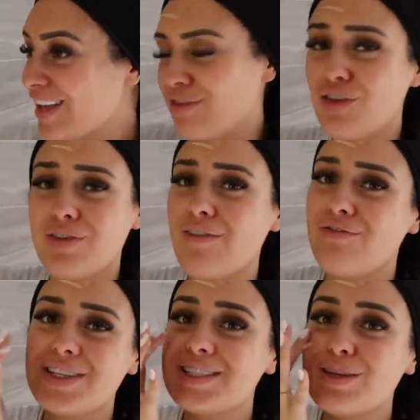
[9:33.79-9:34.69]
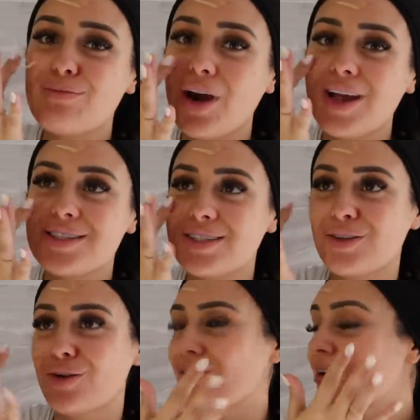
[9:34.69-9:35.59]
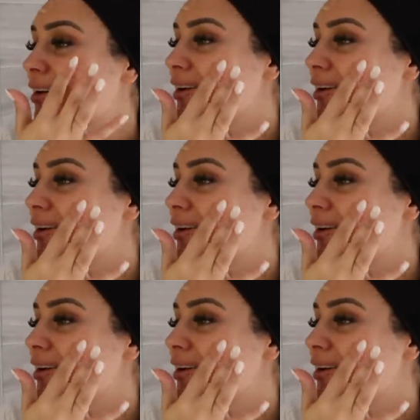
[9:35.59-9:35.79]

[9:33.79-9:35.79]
If you've like visited Brighton or